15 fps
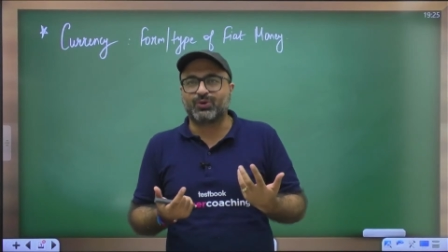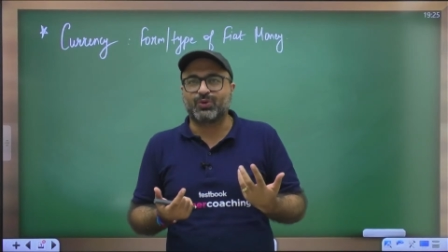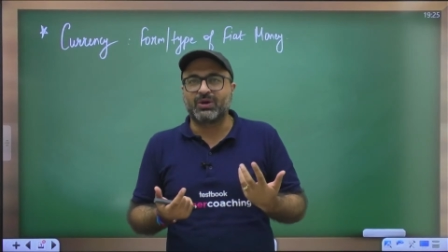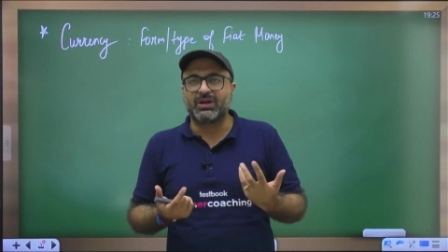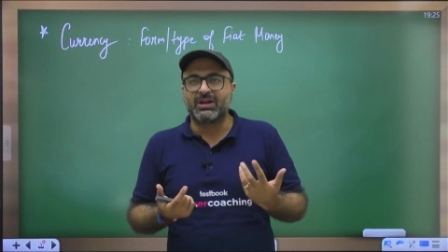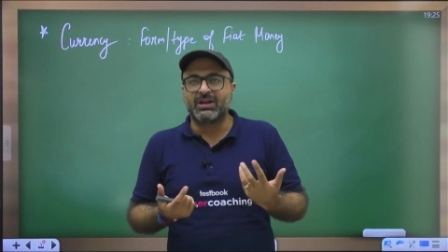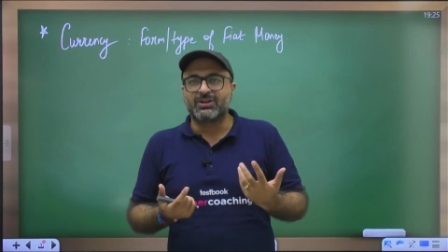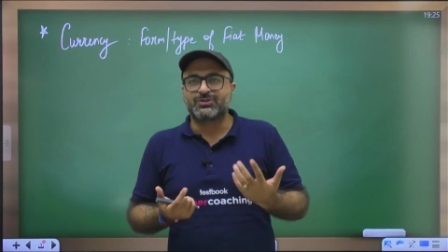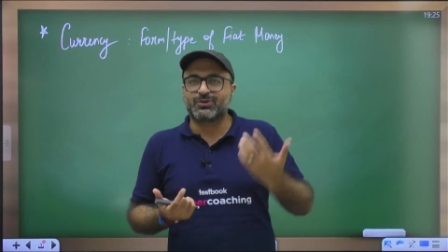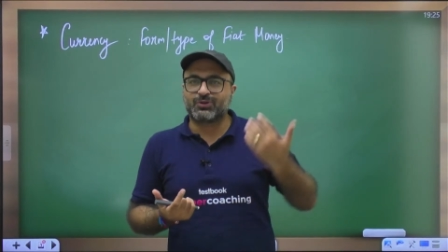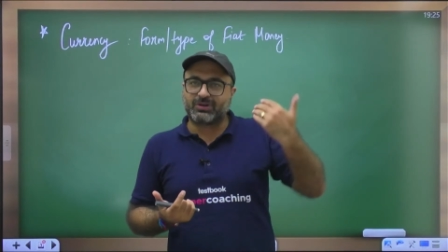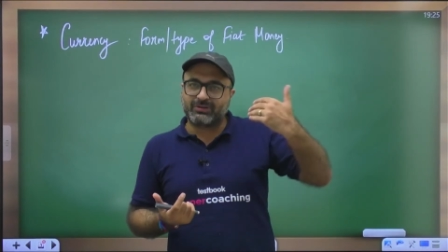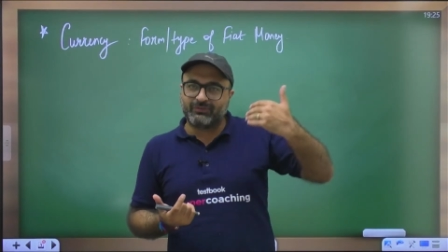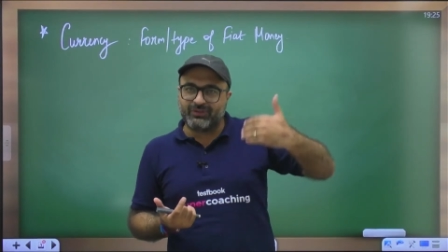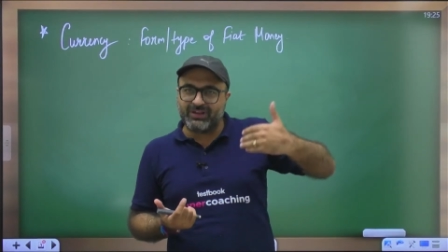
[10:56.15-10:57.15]
So we
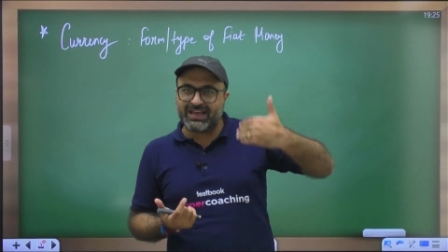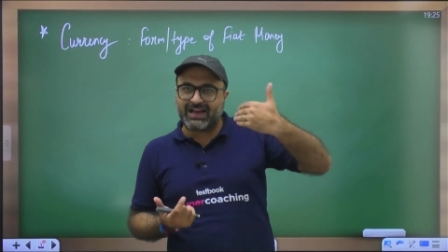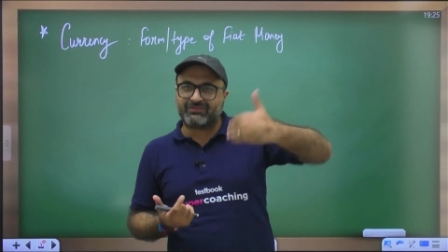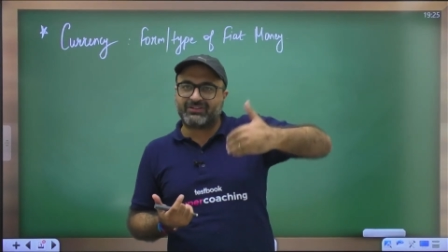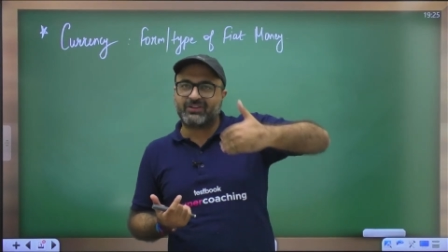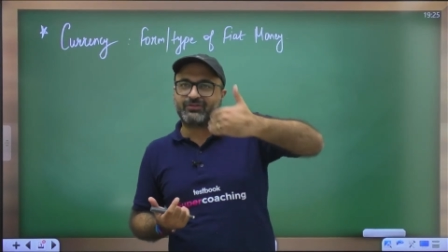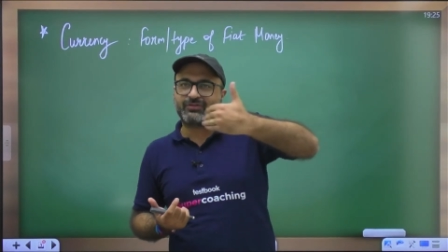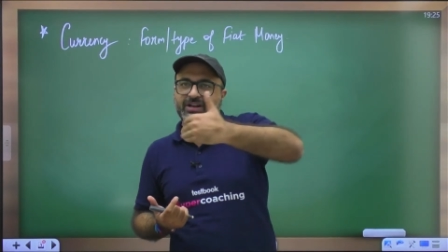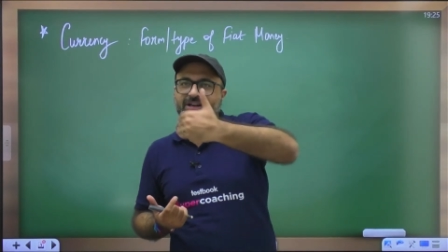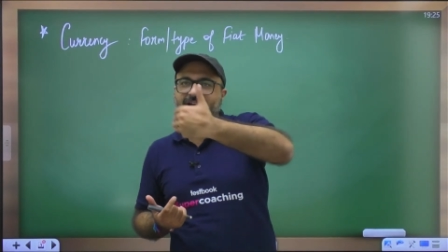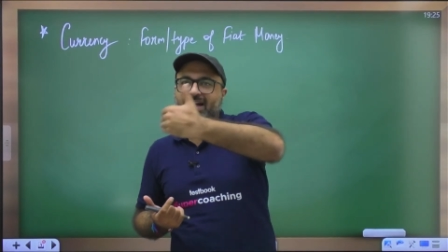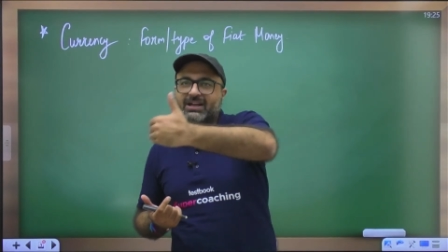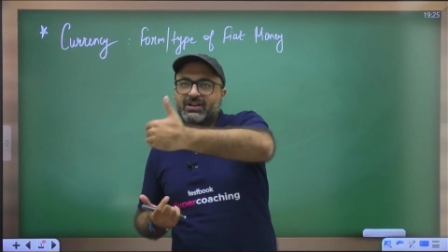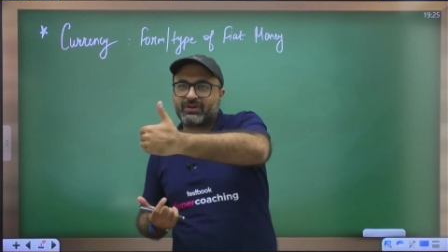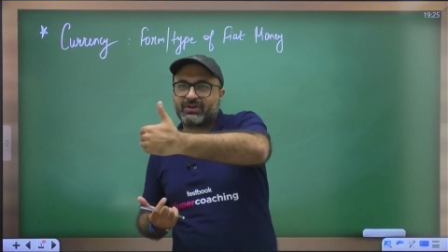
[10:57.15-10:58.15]
have different
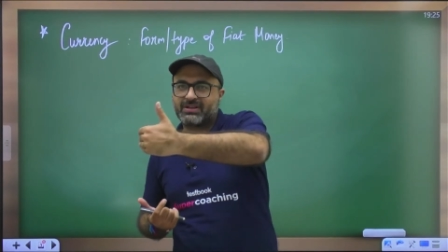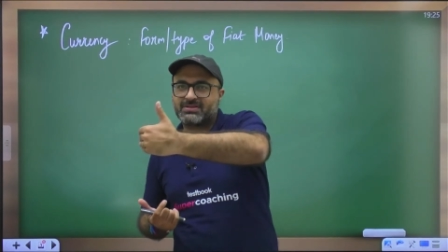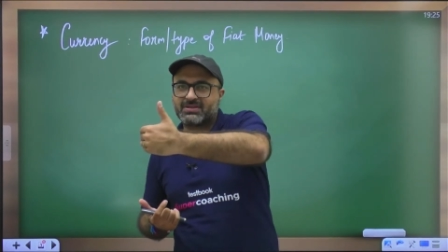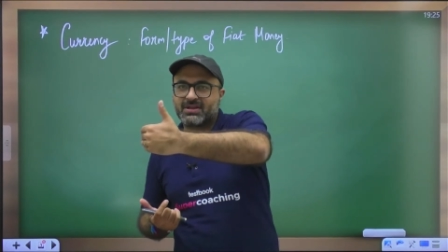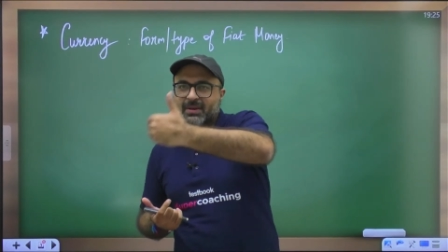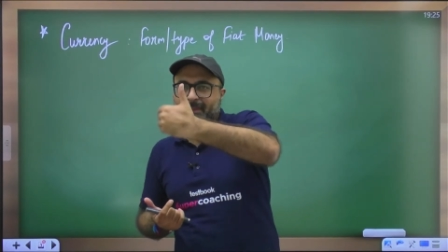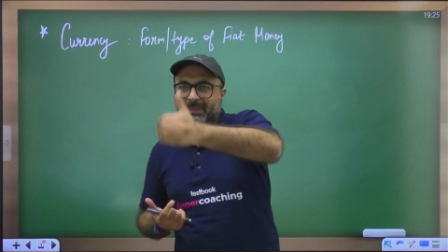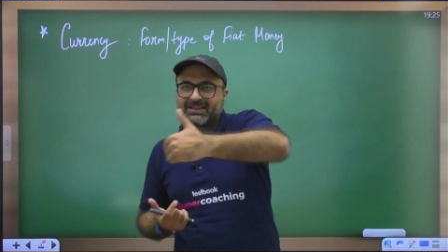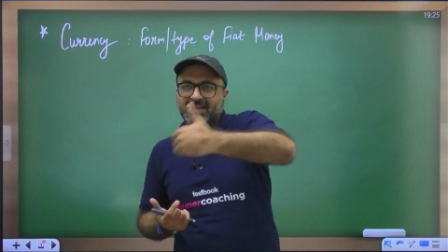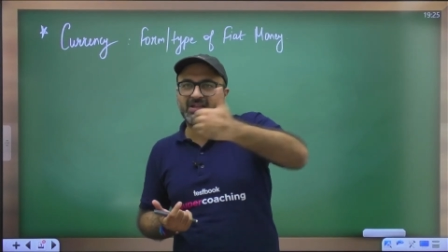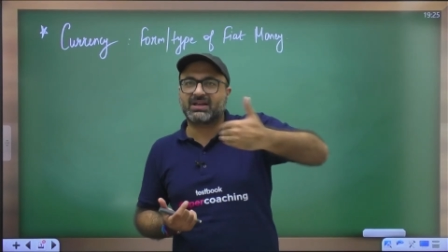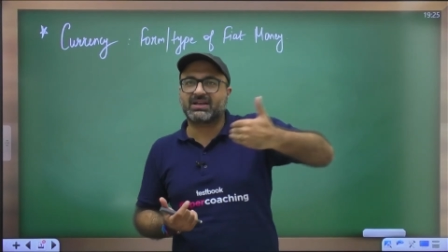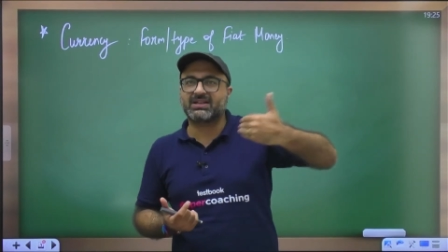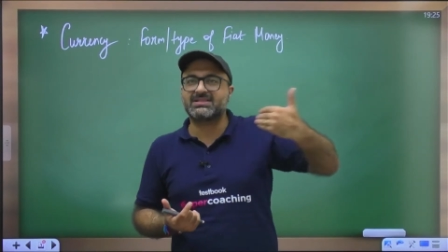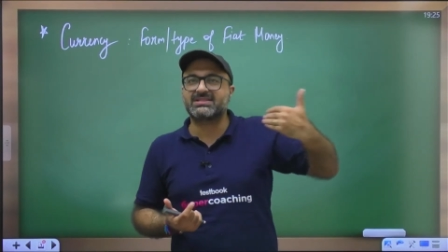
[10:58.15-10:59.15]
countries, but the
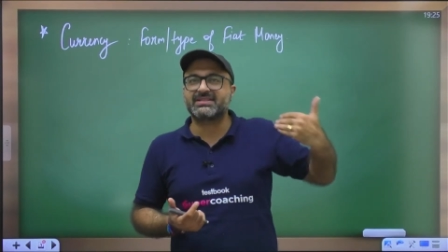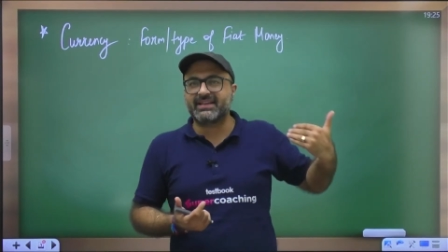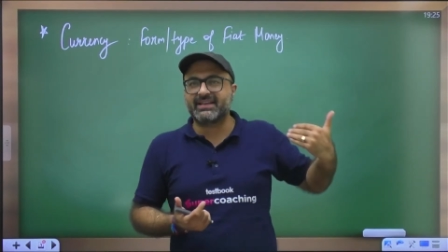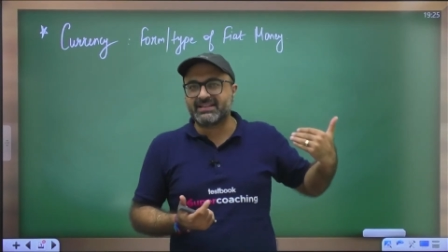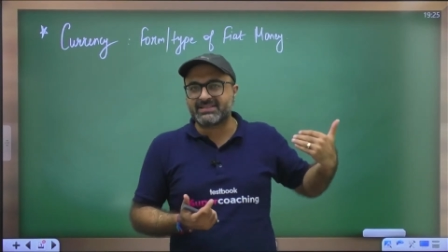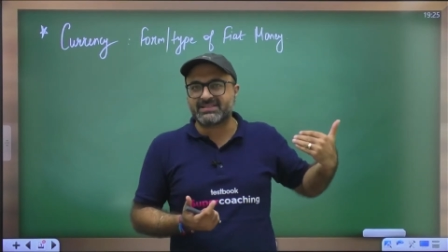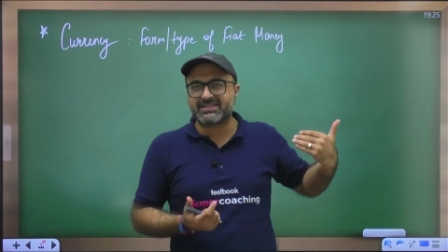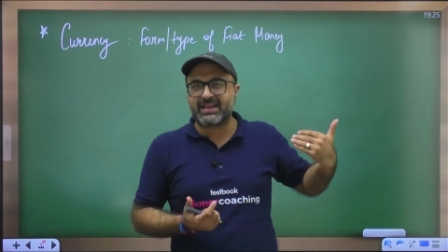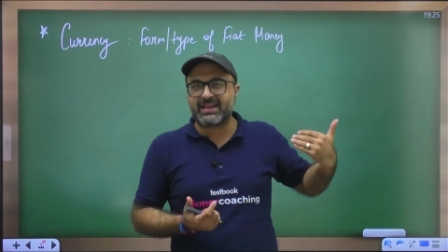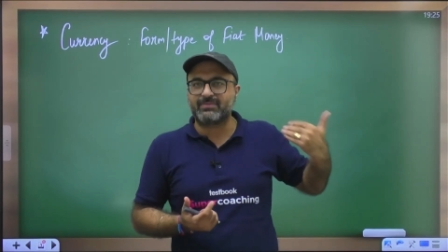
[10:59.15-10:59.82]
currency is same, that